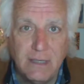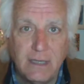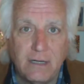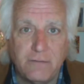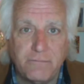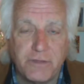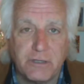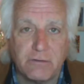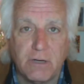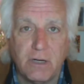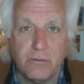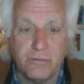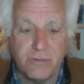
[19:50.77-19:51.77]
of the
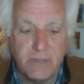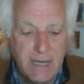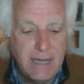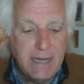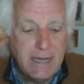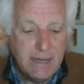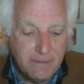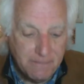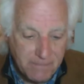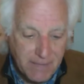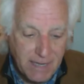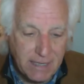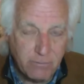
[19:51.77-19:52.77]
growth.
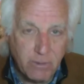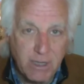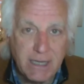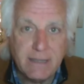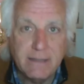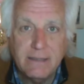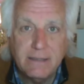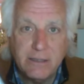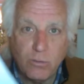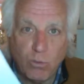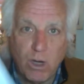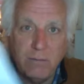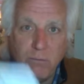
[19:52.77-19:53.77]
Anyway,
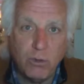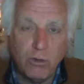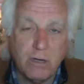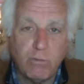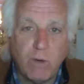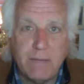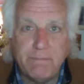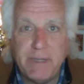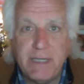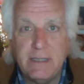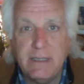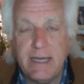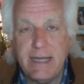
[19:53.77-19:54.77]
the one more
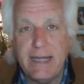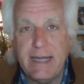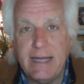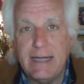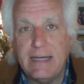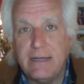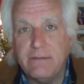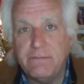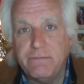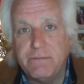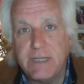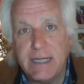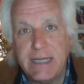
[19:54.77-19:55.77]
weapon they
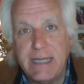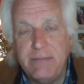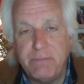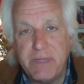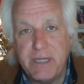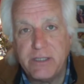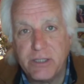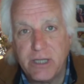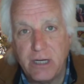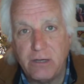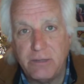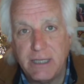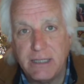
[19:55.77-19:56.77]
have to keep this
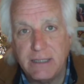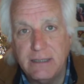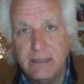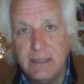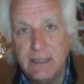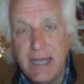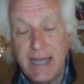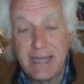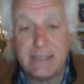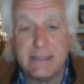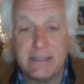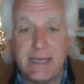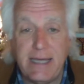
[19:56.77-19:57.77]
going
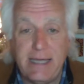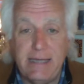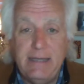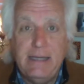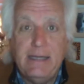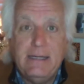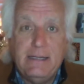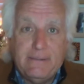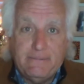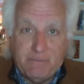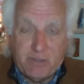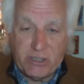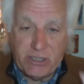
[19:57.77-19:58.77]
as they
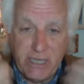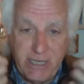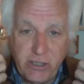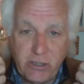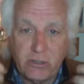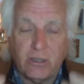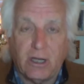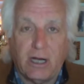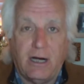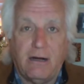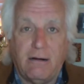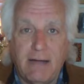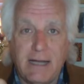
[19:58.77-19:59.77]
steal
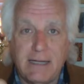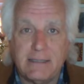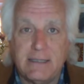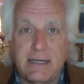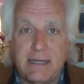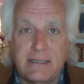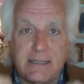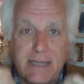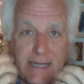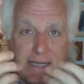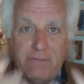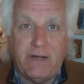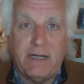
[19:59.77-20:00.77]
our assets,
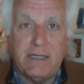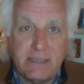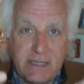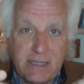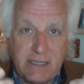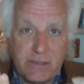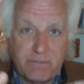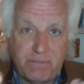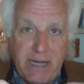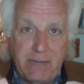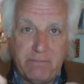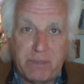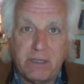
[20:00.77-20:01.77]
they give us this
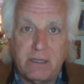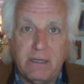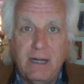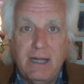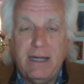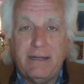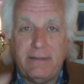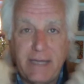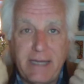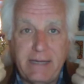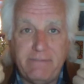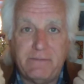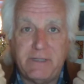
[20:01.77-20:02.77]
paper and
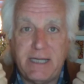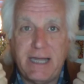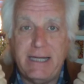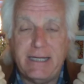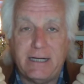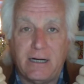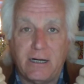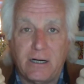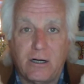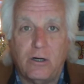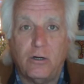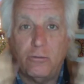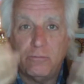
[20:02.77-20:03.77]
they take our
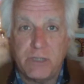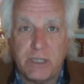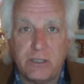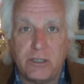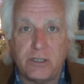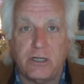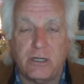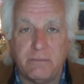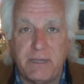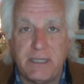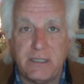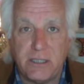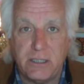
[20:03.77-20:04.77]
homes and turn
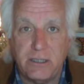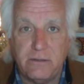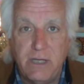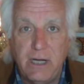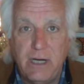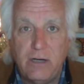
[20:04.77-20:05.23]
them into